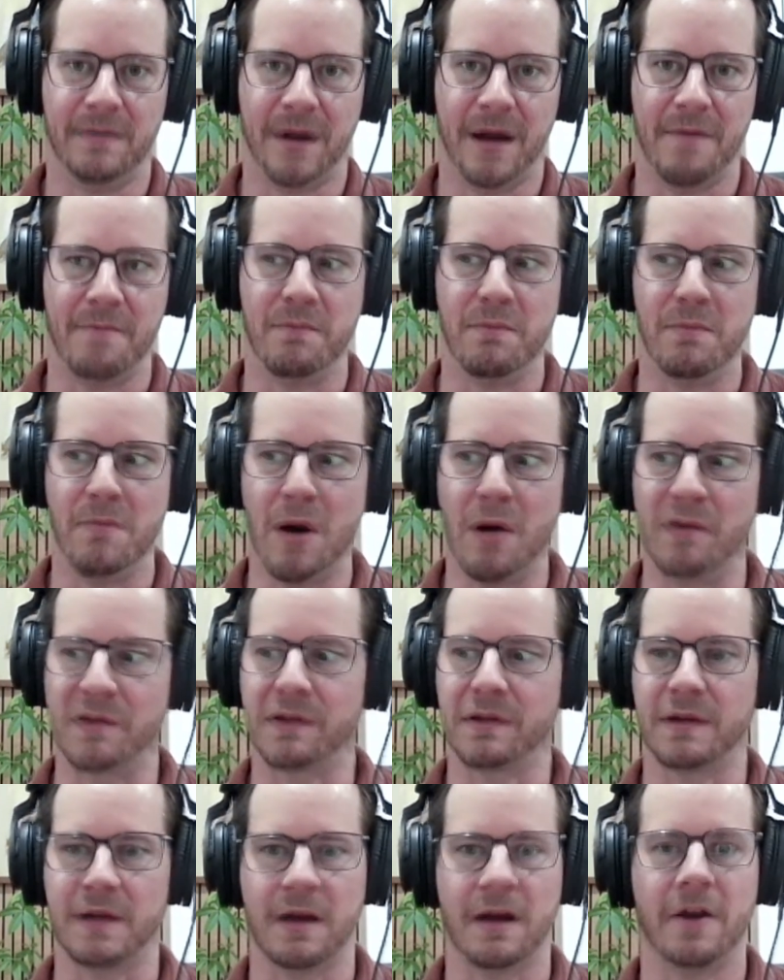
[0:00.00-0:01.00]
I'm
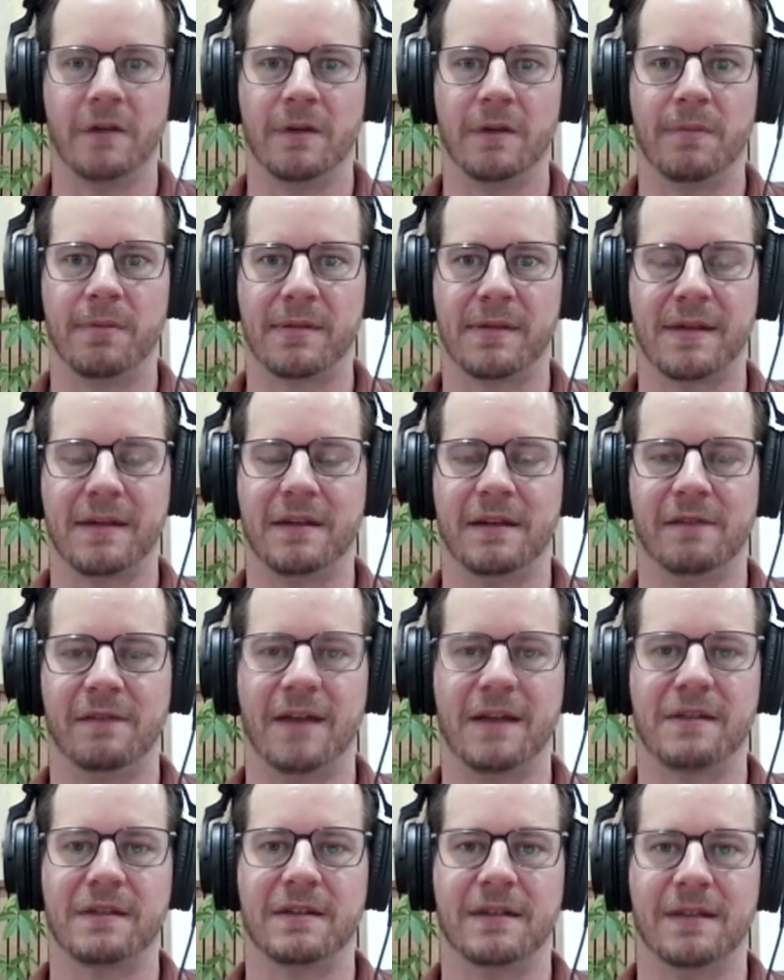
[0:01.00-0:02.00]
mostly 100%
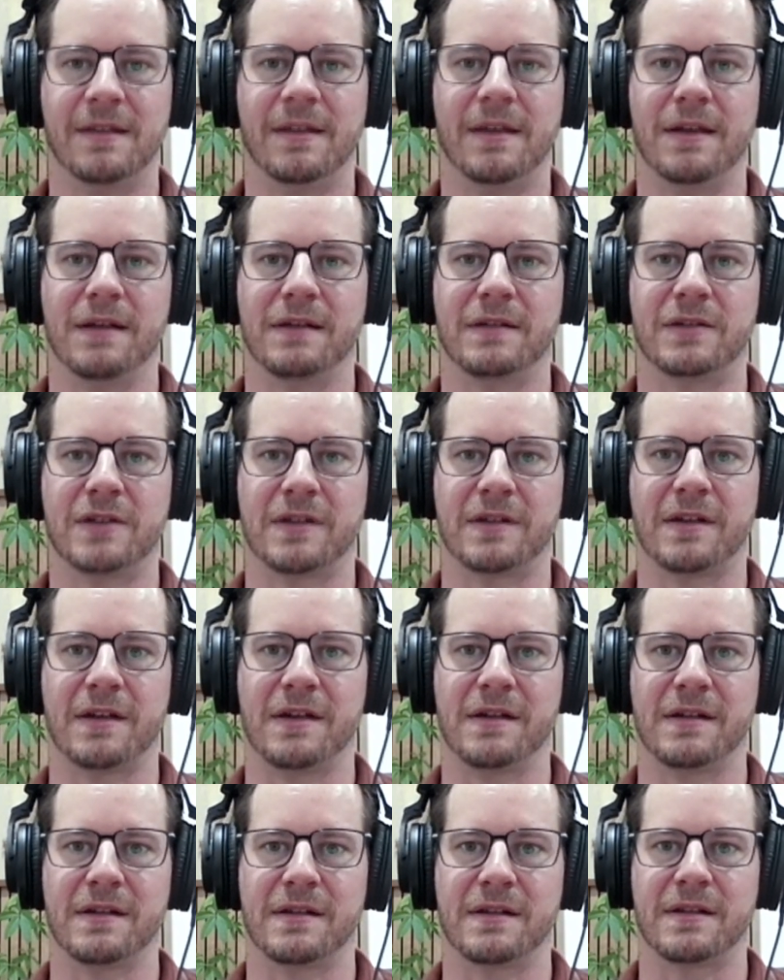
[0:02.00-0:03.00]
invested in this just
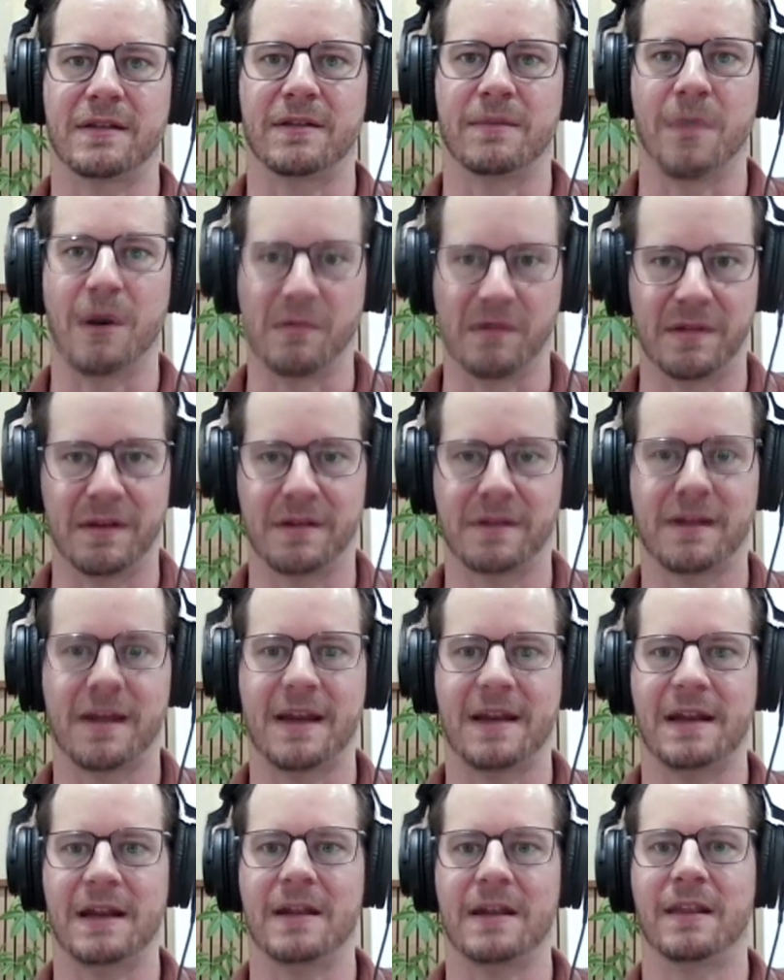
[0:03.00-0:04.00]
because it's the most
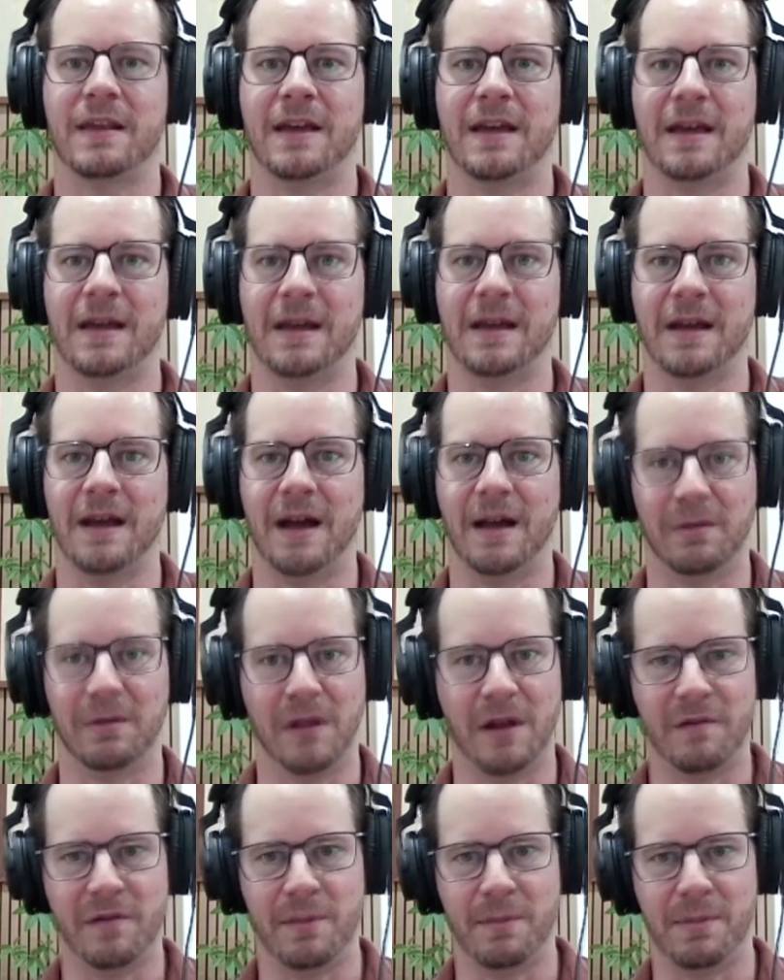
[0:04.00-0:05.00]
exciting thing. I
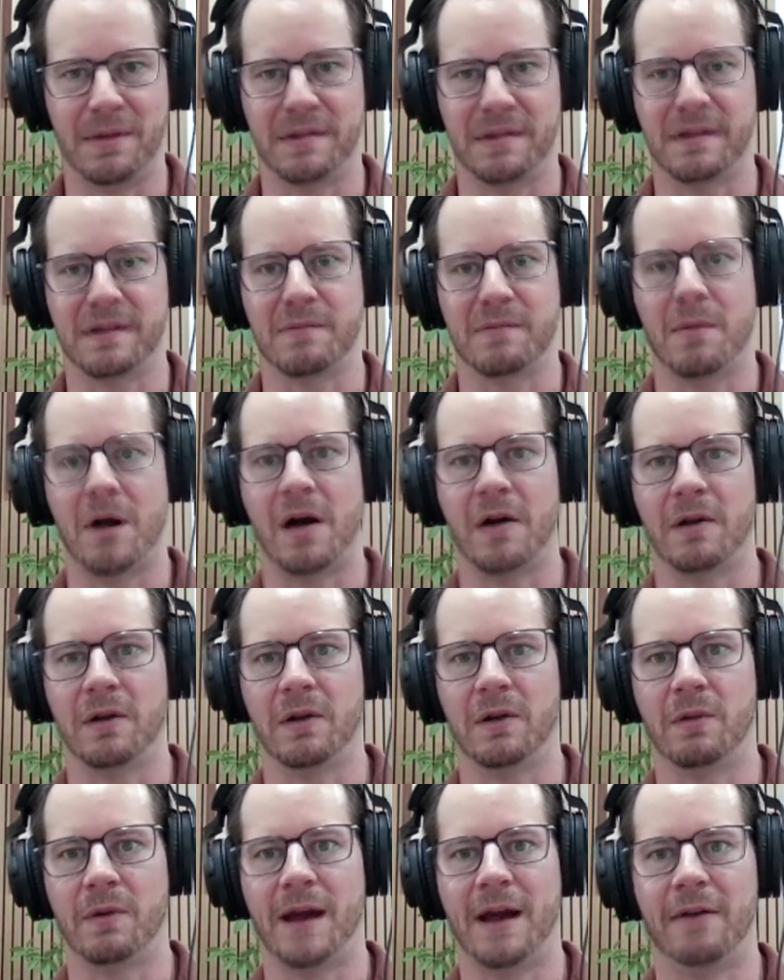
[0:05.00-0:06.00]
love the business
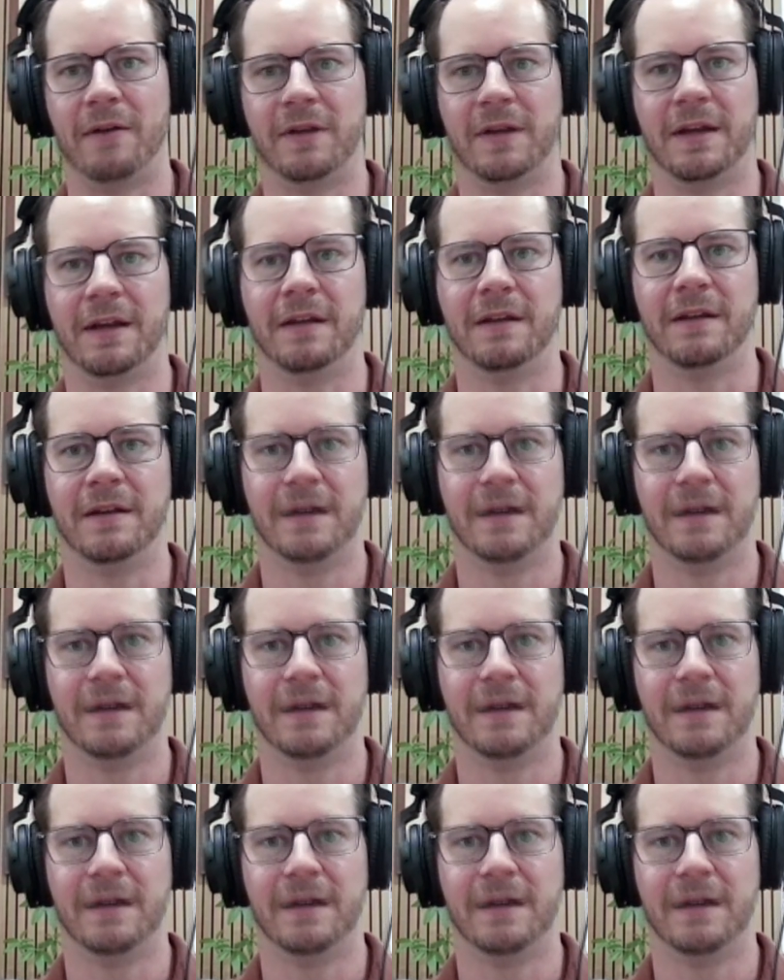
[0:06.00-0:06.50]
model around it.